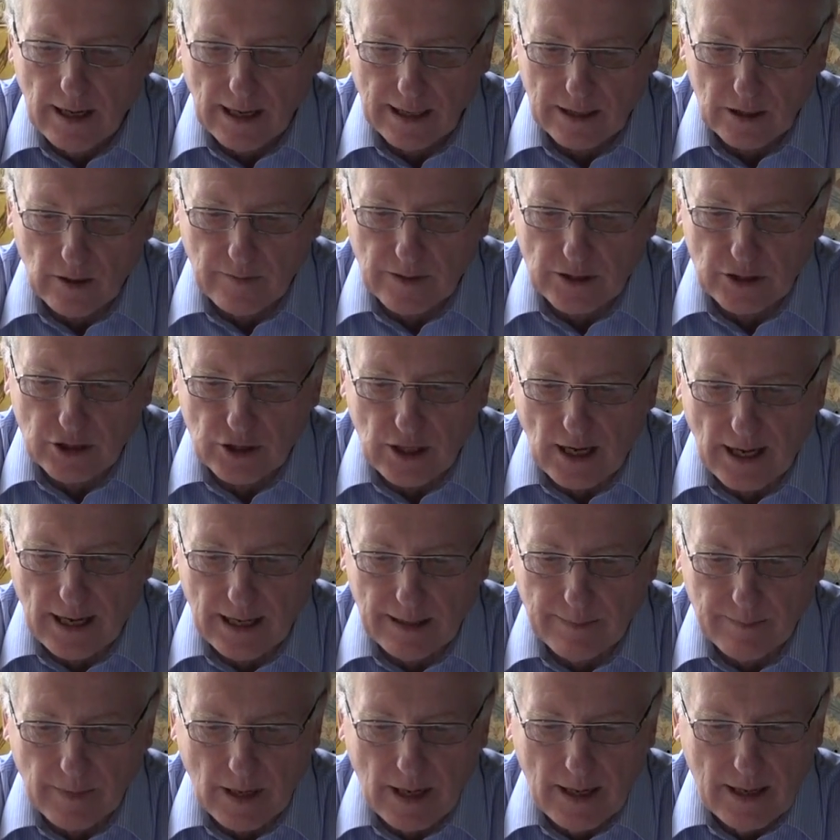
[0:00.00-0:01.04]
and of his
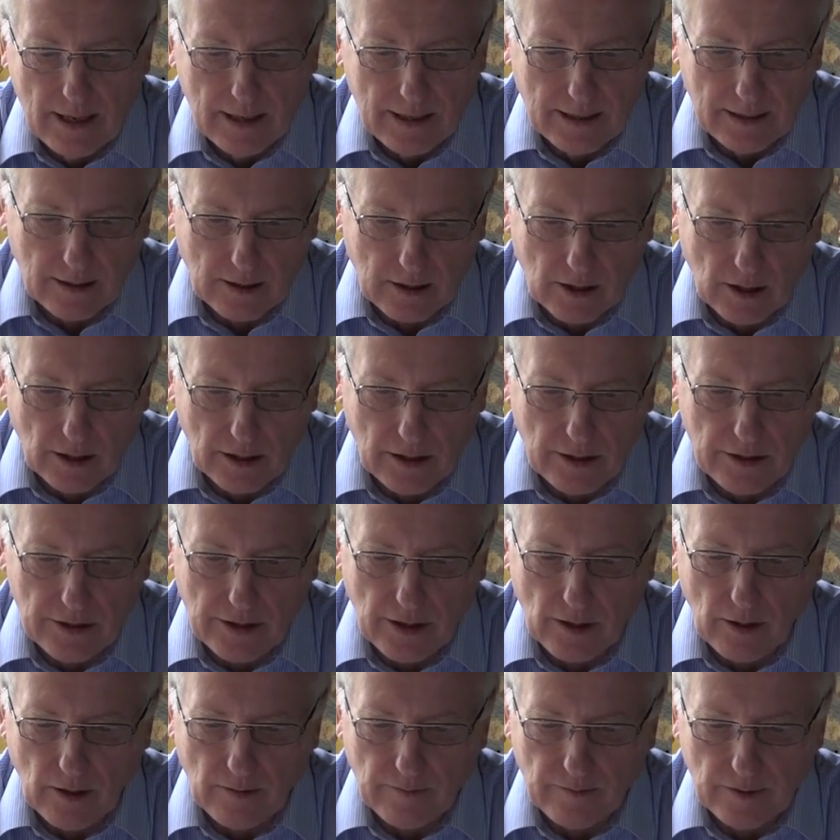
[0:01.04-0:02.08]
time in the
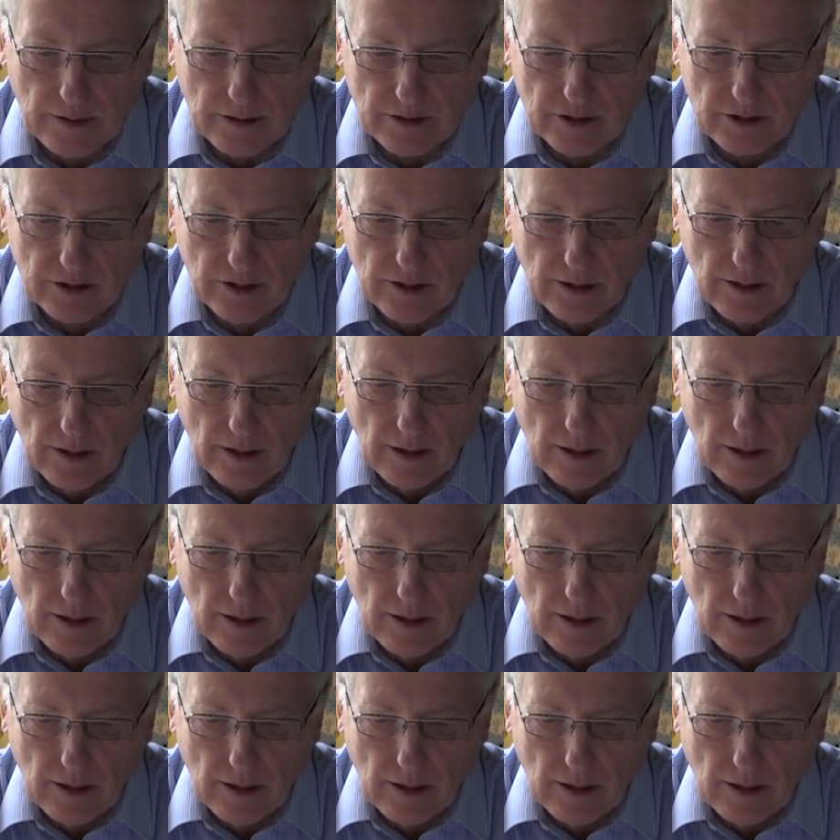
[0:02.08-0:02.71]
Colonial Office.